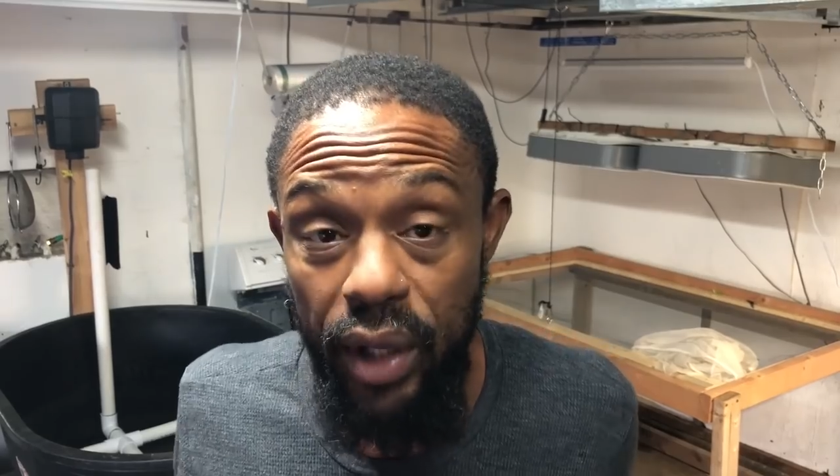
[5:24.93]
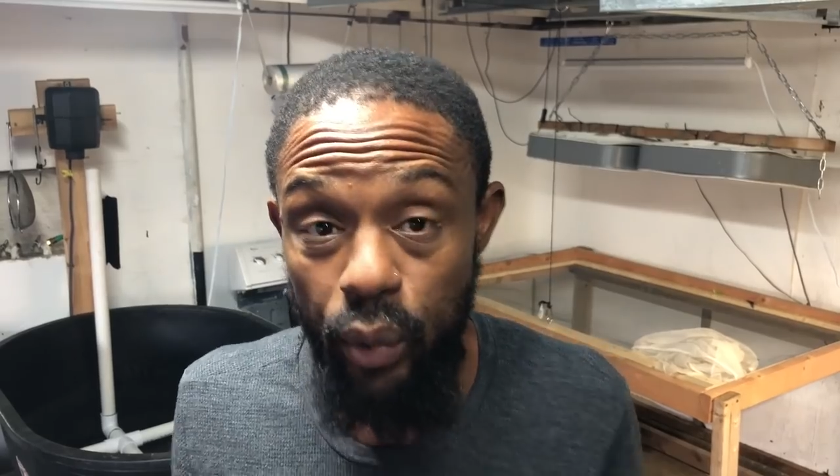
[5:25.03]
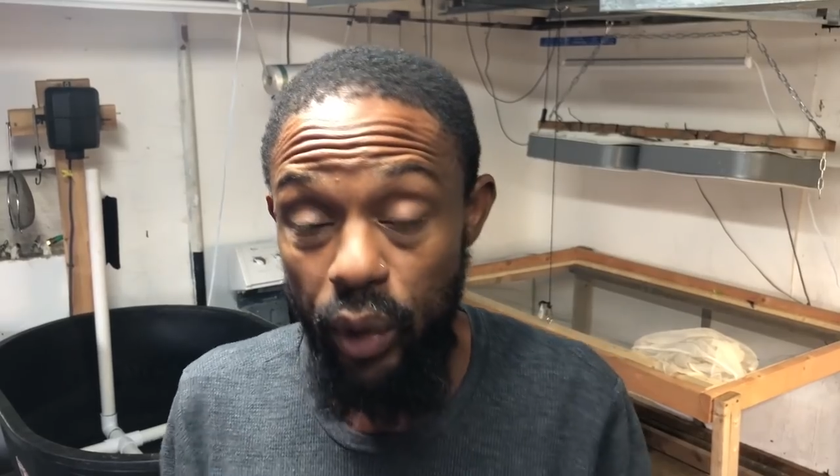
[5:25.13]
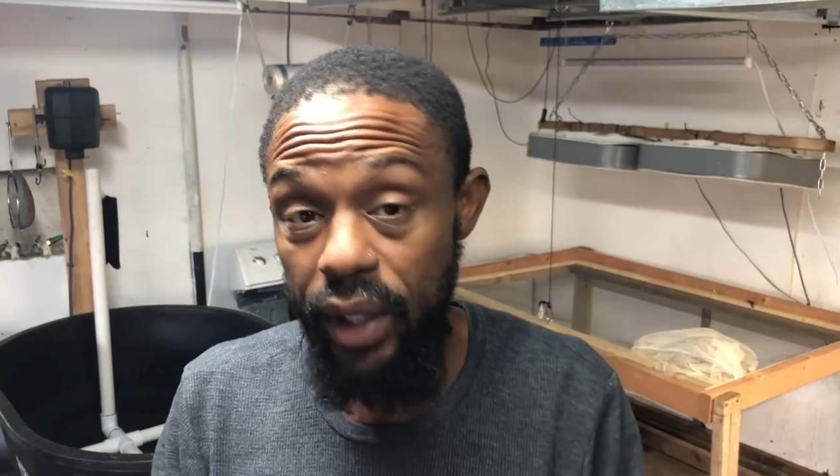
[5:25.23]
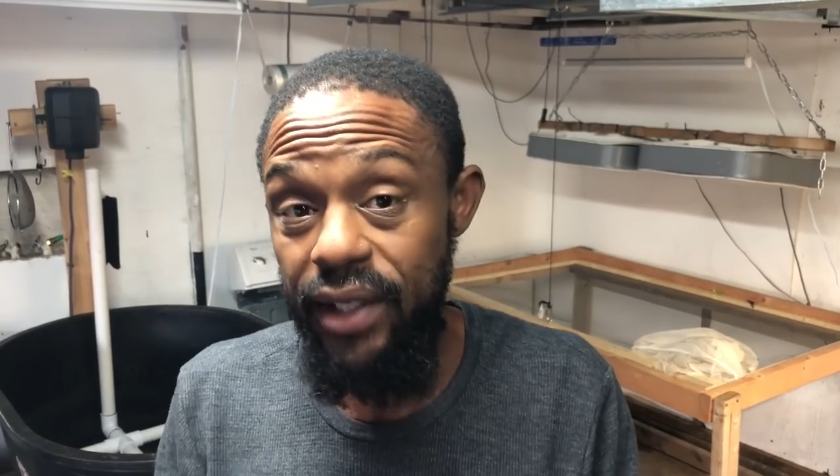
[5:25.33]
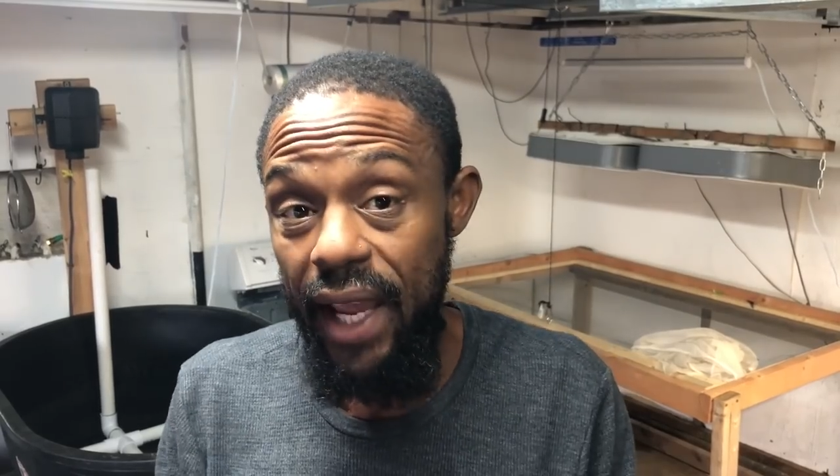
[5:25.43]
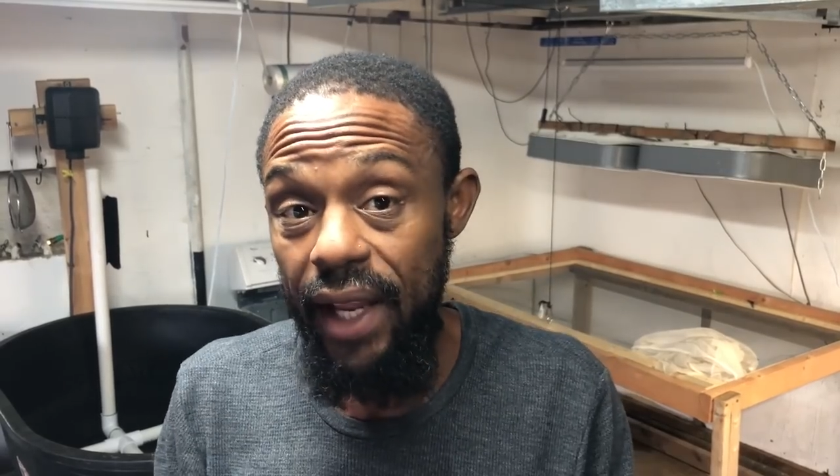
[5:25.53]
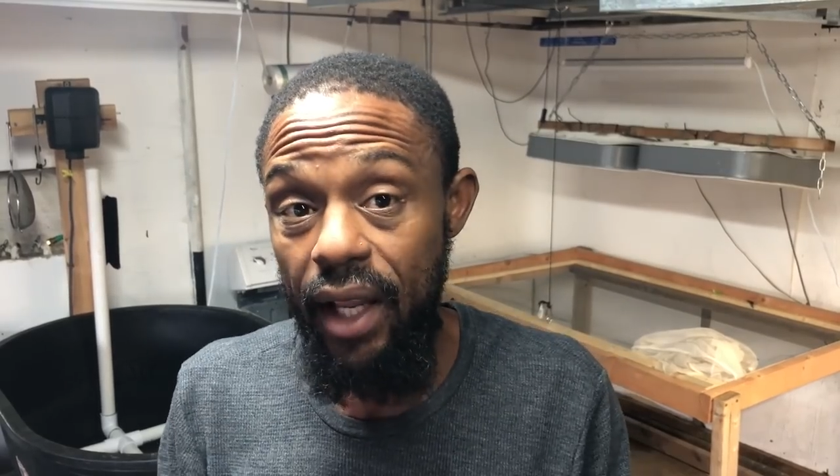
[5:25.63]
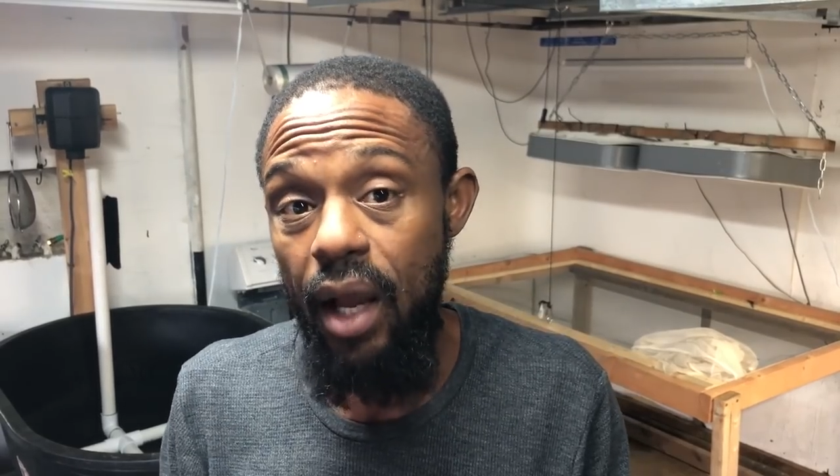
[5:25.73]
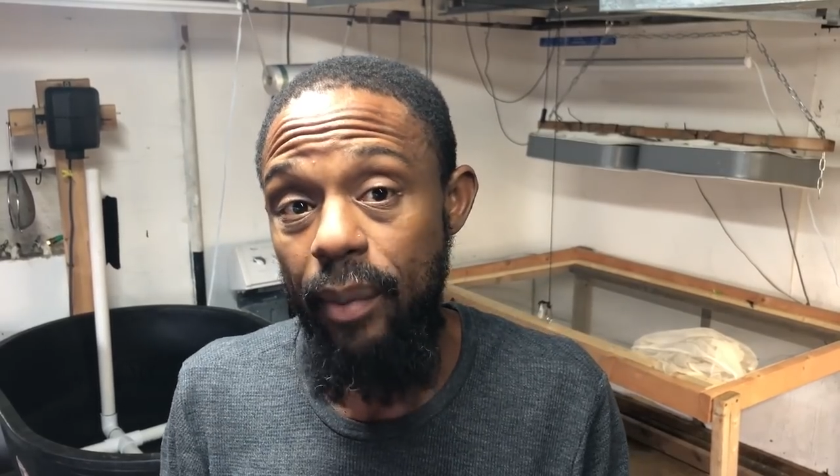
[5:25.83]
in really tight
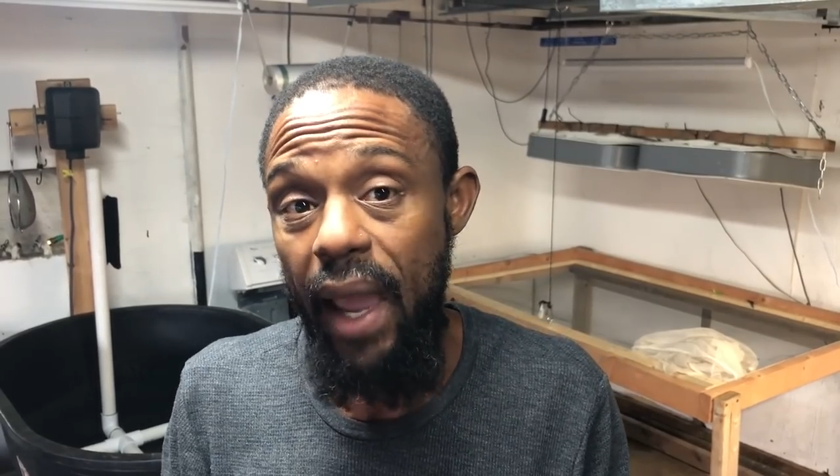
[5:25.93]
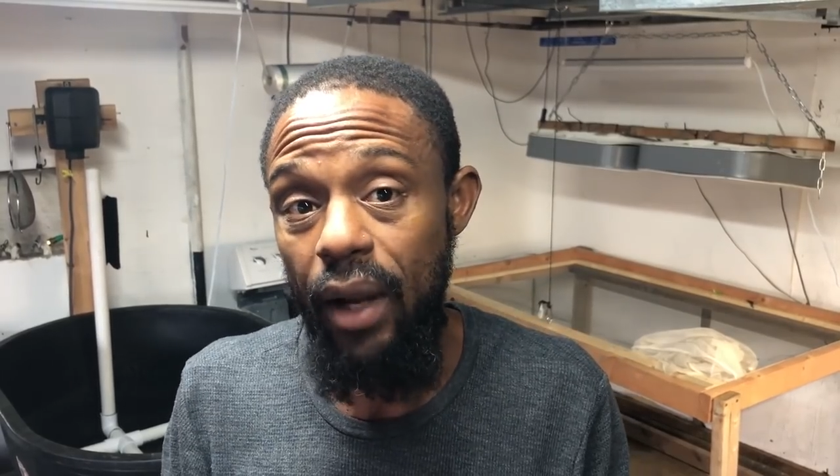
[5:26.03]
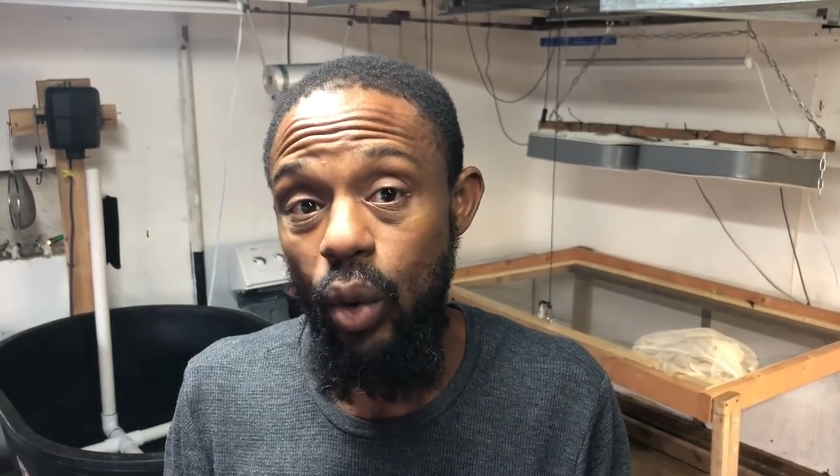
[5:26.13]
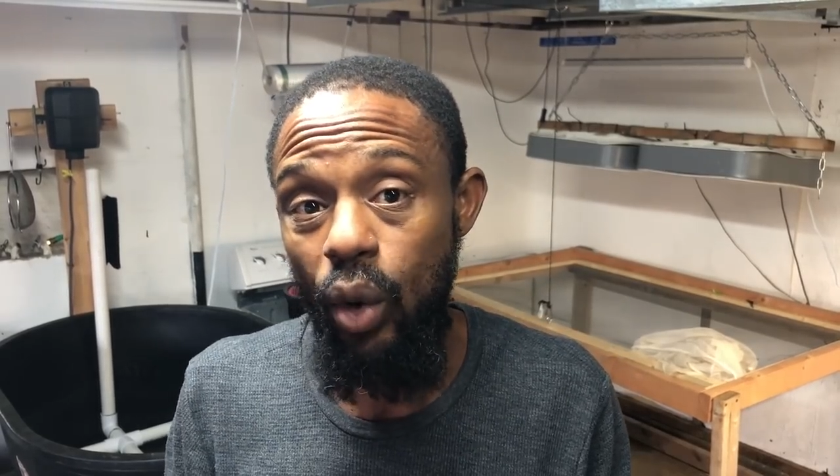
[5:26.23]
and compact